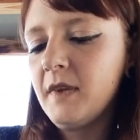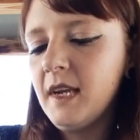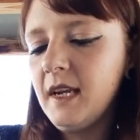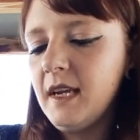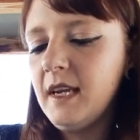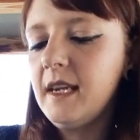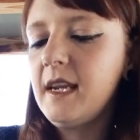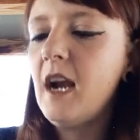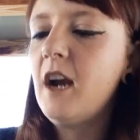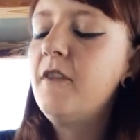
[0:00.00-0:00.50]

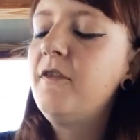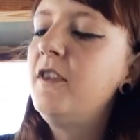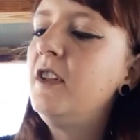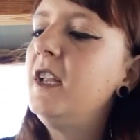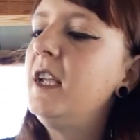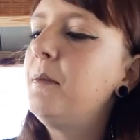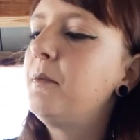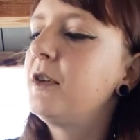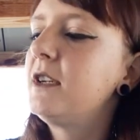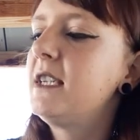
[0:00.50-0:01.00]
He
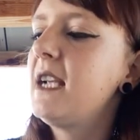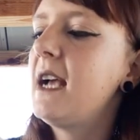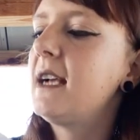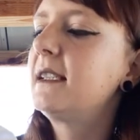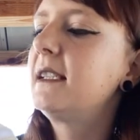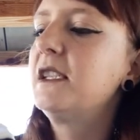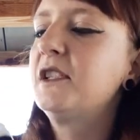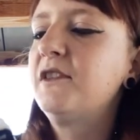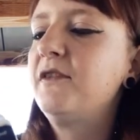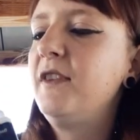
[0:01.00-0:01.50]
carefully
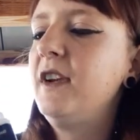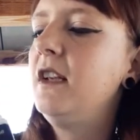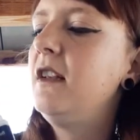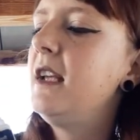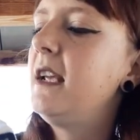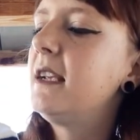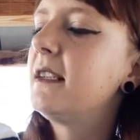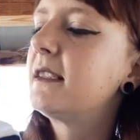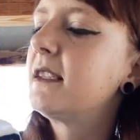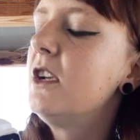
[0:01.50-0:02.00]
protects his
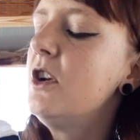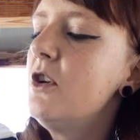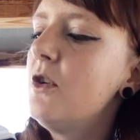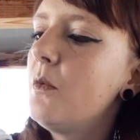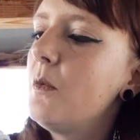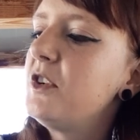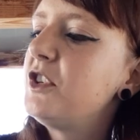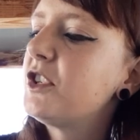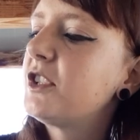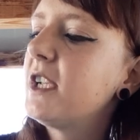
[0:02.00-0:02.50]
feelings,
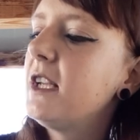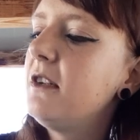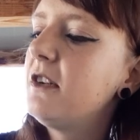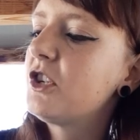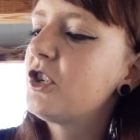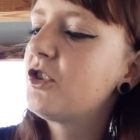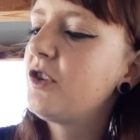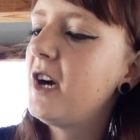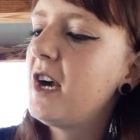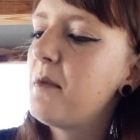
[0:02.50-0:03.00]
which is
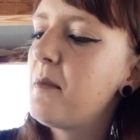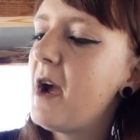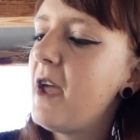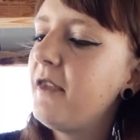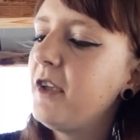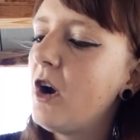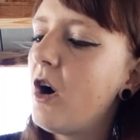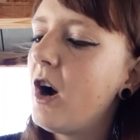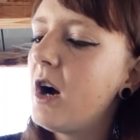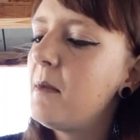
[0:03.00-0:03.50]
illustrated by
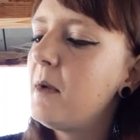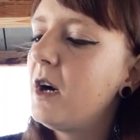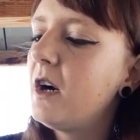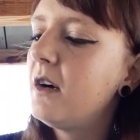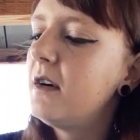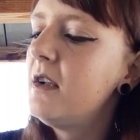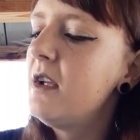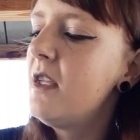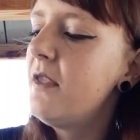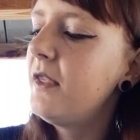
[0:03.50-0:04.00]
the armor.